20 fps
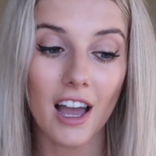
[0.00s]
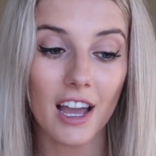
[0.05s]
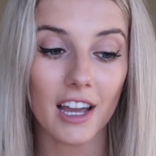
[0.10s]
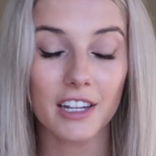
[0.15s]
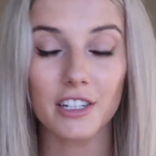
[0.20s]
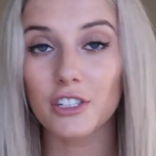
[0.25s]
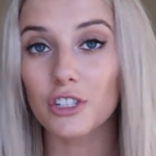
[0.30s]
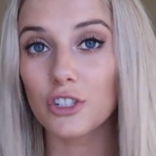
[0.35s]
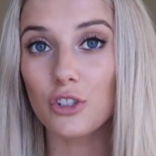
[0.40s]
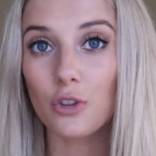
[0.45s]

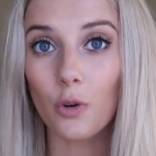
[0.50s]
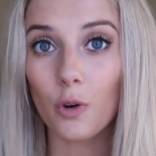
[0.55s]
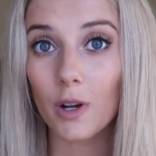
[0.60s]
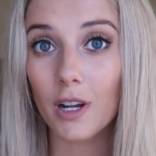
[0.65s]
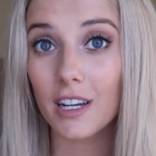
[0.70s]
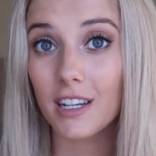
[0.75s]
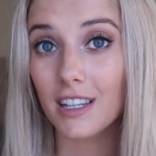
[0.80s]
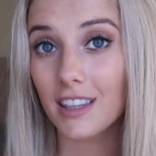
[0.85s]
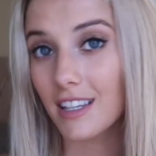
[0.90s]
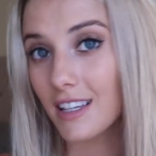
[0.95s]

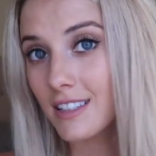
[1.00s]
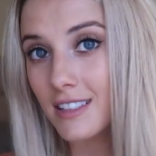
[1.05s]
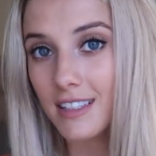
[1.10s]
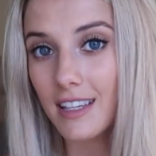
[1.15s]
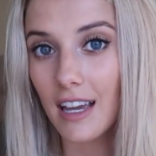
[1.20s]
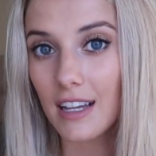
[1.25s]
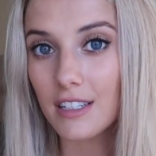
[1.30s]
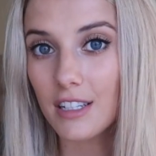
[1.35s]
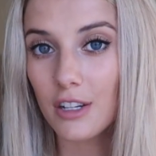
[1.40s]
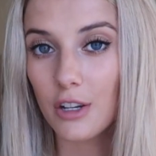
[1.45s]
enjoyed this
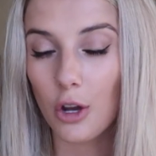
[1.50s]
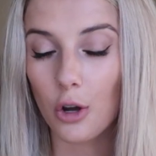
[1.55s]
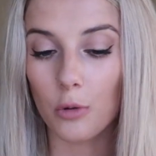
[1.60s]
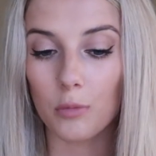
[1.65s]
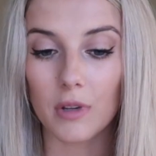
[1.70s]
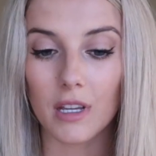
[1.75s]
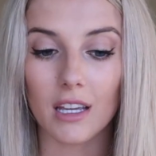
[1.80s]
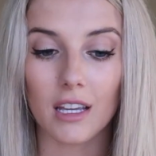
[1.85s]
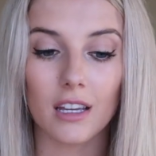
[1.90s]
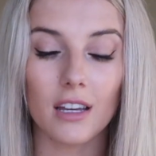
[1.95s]
get to know
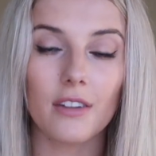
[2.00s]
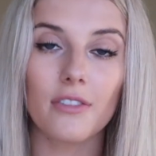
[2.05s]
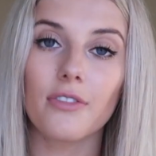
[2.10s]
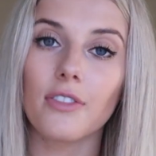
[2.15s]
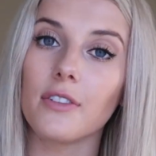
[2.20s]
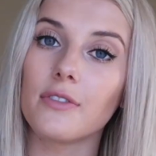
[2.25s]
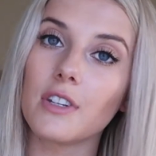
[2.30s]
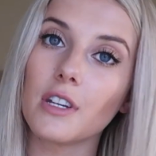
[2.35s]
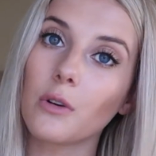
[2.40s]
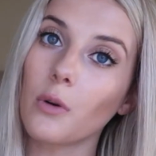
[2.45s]
me
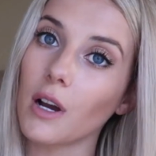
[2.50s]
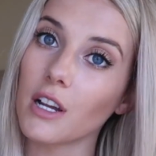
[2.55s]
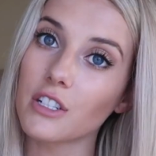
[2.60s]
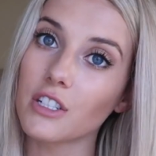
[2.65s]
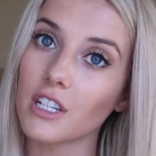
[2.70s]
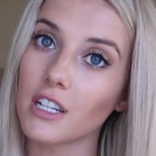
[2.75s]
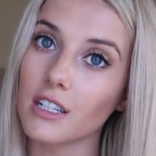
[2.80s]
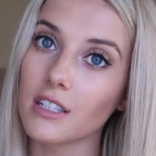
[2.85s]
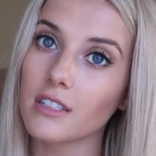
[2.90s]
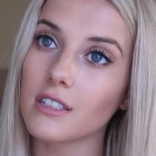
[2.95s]
50
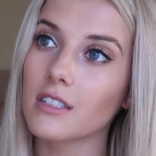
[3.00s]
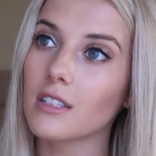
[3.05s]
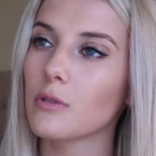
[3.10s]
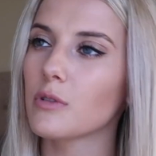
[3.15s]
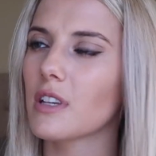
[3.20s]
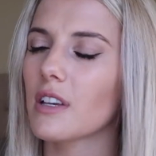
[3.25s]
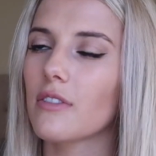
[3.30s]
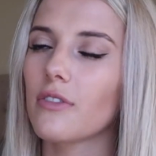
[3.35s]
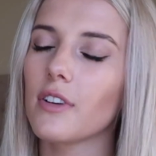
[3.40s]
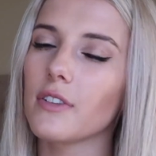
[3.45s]
questions.
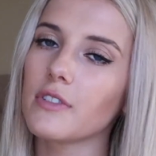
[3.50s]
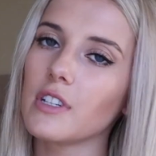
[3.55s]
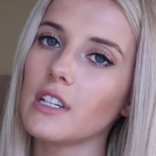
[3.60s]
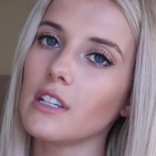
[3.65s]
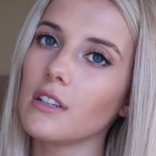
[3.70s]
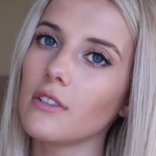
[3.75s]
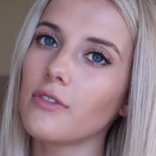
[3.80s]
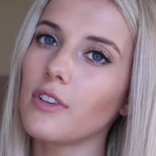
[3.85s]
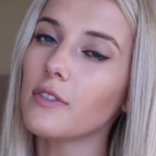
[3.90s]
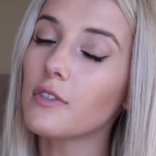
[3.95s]
There's like
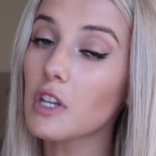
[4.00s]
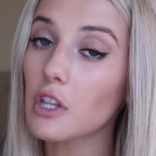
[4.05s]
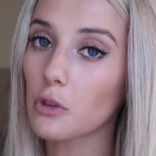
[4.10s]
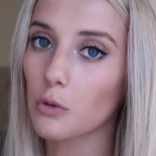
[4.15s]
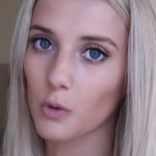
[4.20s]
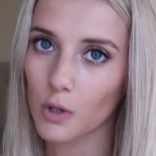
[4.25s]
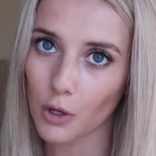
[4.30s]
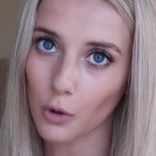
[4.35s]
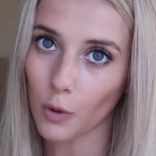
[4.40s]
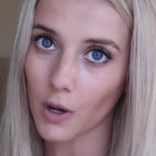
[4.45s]

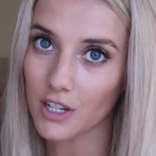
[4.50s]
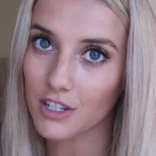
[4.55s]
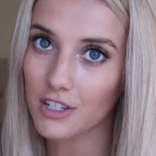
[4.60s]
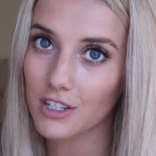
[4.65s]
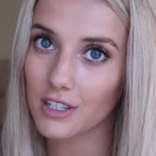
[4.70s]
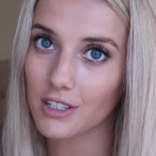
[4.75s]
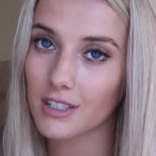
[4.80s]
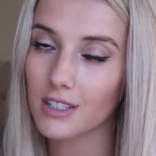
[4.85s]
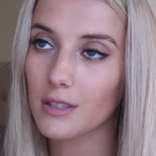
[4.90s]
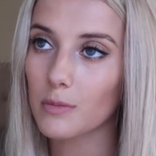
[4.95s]
53
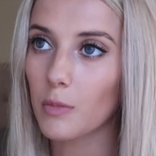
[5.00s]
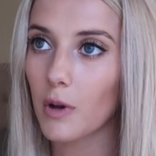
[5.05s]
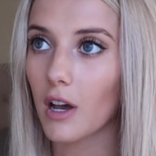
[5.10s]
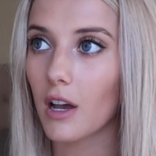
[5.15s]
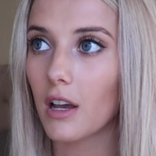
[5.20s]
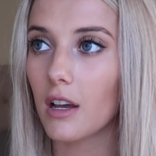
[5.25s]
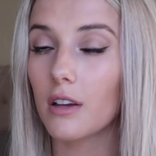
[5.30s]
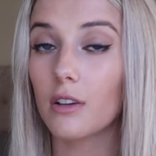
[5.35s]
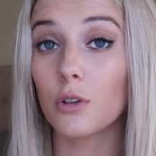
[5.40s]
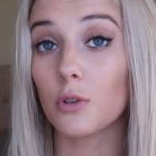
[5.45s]
questions,
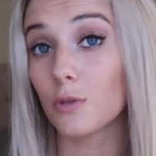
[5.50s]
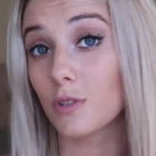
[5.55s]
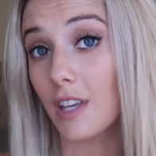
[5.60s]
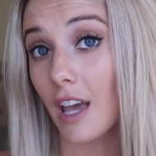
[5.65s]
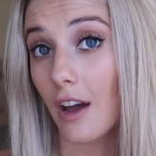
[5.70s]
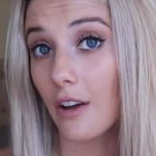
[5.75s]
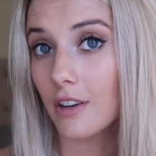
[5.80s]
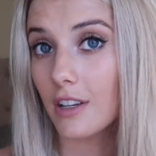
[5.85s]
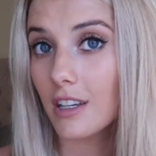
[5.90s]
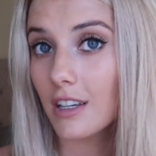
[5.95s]
but who's
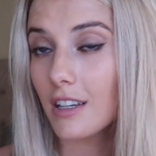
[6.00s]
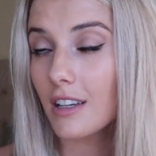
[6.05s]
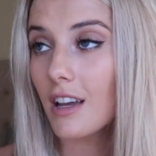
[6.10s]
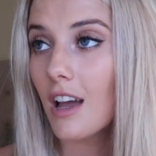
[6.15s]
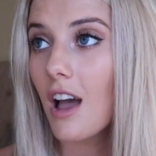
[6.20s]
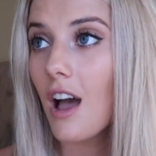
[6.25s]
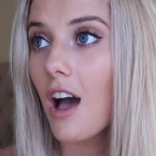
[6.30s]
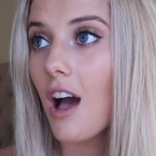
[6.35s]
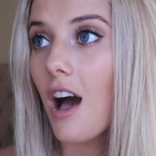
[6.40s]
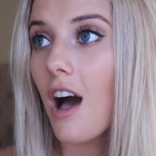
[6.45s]
counting?
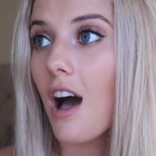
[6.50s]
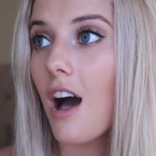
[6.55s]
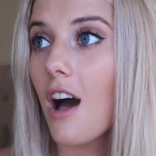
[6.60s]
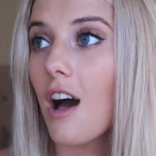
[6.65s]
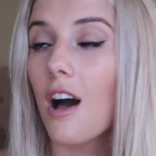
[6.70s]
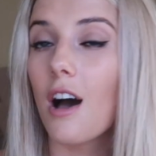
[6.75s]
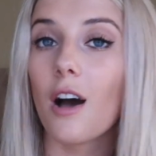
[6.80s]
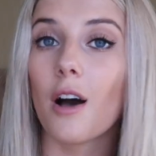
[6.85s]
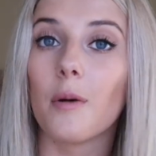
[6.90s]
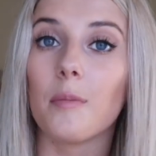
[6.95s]

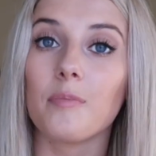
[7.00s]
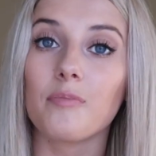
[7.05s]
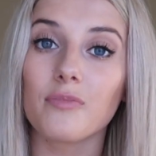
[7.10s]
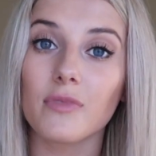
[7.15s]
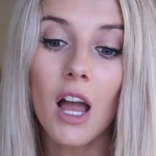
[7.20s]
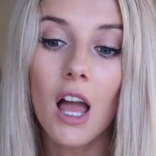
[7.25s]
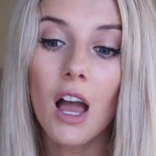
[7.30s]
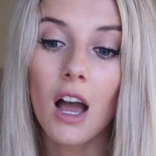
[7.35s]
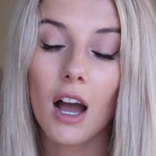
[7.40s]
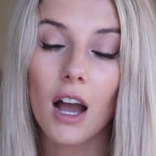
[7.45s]
I
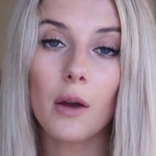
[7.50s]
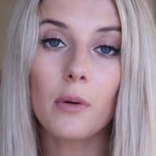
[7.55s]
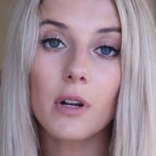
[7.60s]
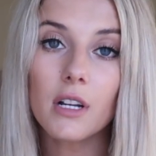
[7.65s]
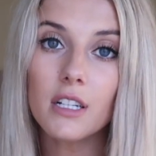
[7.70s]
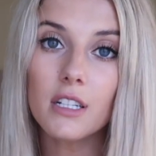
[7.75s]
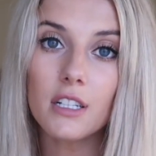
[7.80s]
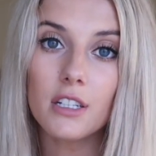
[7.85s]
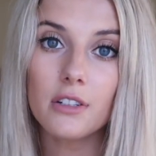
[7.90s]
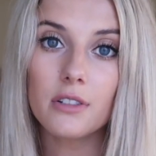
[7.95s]

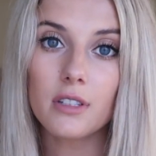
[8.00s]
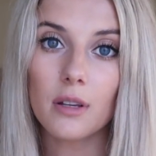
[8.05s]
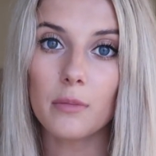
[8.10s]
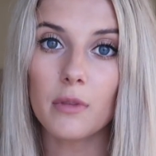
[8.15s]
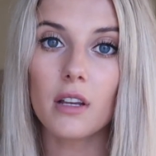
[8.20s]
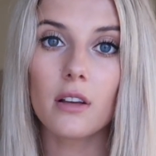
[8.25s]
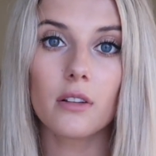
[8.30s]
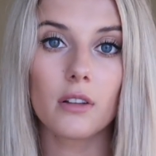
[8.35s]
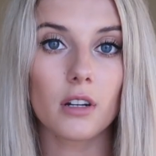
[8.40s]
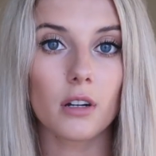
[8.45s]
wanted to do
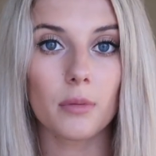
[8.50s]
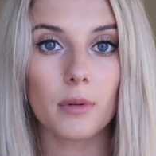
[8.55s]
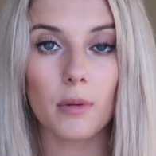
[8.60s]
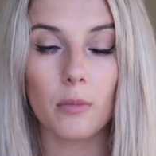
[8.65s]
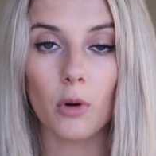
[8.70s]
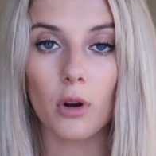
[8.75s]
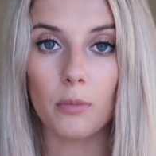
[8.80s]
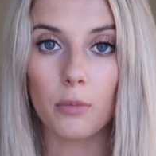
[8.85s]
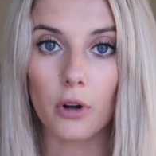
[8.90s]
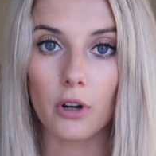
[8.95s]
something a little bit
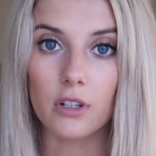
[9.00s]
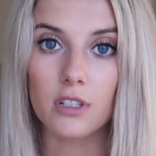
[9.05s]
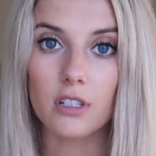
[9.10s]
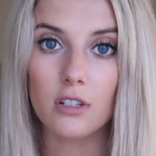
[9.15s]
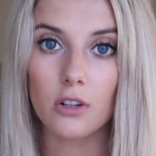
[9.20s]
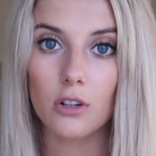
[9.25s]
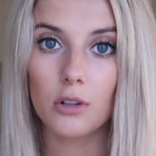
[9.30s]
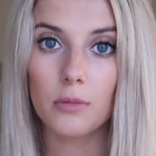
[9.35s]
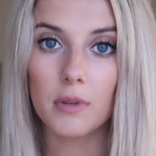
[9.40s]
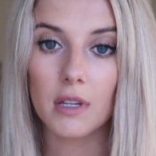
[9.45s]
more
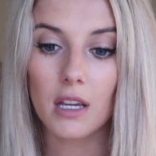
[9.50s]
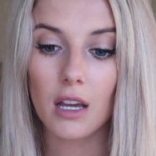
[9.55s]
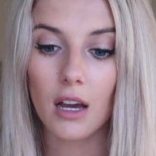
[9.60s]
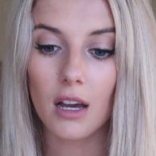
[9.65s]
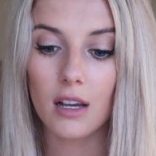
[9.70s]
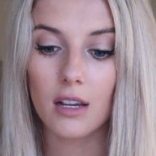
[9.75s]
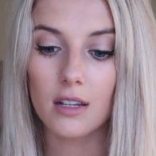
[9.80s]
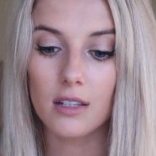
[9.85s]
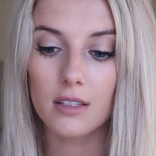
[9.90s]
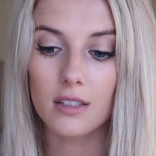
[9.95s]
personal
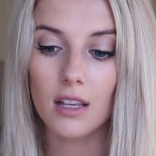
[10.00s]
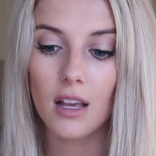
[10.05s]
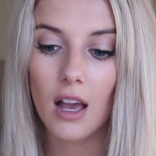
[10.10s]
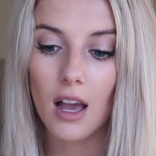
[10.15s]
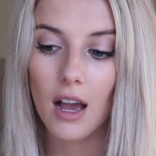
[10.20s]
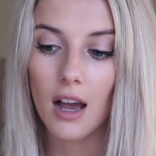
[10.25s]
because